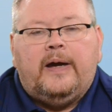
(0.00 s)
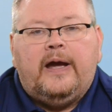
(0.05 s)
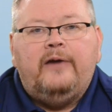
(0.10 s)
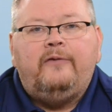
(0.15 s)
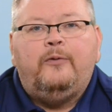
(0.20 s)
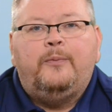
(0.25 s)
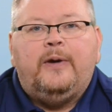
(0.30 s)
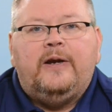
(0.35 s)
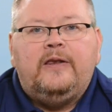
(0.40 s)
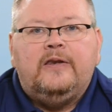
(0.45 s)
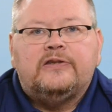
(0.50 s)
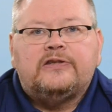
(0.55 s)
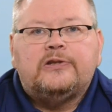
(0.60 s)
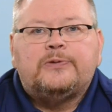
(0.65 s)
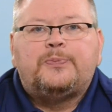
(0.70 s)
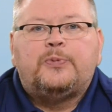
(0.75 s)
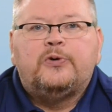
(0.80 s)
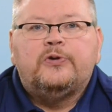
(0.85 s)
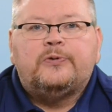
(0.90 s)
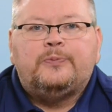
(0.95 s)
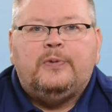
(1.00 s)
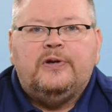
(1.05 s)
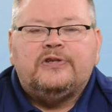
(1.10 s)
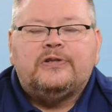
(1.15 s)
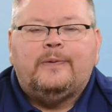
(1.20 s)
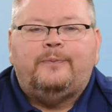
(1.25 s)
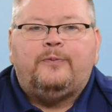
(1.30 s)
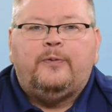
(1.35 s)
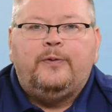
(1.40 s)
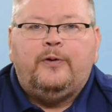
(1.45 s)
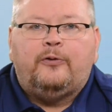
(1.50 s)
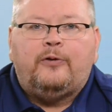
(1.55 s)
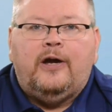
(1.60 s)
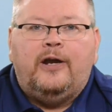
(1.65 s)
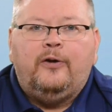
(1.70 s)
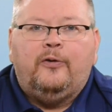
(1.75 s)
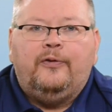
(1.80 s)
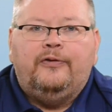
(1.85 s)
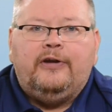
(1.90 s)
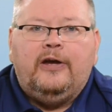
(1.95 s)
Hi everybody, this is Bruce Bishop from the
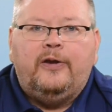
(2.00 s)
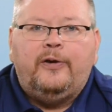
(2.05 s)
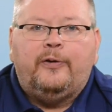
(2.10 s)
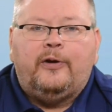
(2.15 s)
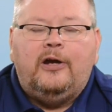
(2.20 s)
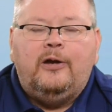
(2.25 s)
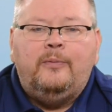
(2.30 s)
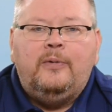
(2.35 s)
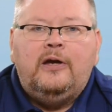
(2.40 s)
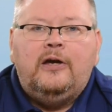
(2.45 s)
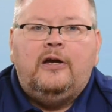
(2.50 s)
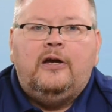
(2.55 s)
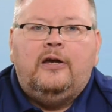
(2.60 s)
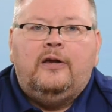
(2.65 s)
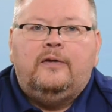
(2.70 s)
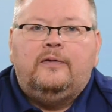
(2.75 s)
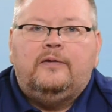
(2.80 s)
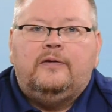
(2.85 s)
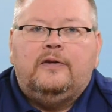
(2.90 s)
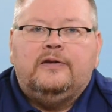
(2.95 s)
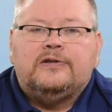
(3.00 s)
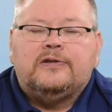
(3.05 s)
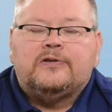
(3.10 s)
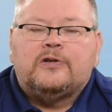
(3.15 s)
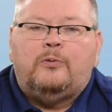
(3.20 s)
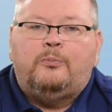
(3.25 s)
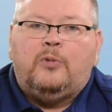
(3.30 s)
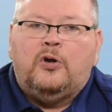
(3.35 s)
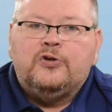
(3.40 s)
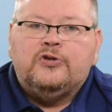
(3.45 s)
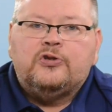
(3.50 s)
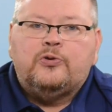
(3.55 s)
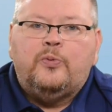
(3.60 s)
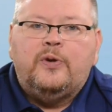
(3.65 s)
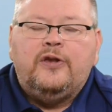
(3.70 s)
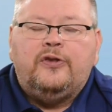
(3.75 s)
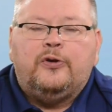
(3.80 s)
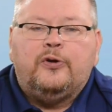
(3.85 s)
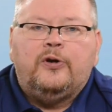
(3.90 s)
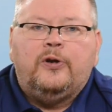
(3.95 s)
Chronicle-Telegram. This is our March
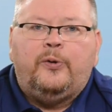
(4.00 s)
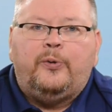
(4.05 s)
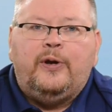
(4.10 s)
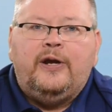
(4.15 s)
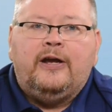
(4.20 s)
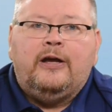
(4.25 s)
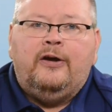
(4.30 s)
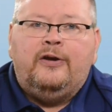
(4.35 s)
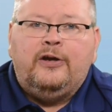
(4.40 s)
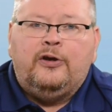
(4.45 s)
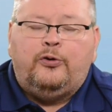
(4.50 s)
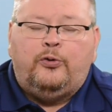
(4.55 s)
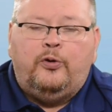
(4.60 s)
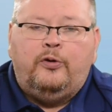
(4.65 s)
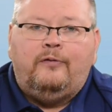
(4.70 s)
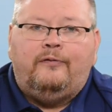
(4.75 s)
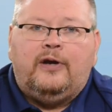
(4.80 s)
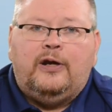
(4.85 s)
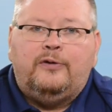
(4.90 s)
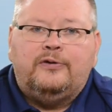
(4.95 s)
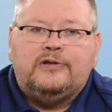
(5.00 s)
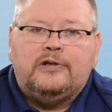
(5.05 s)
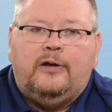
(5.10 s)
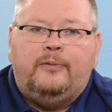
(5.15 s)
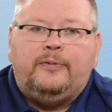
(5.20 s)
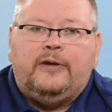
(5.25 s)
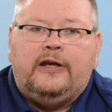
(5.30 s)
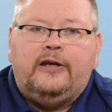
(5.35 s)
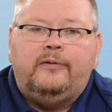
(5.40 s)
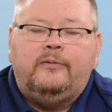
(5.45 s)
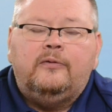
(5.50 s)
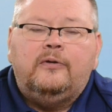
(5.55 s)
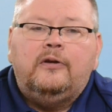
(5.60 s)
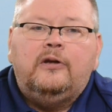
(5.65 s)
23rd Lorain County coronavirus update.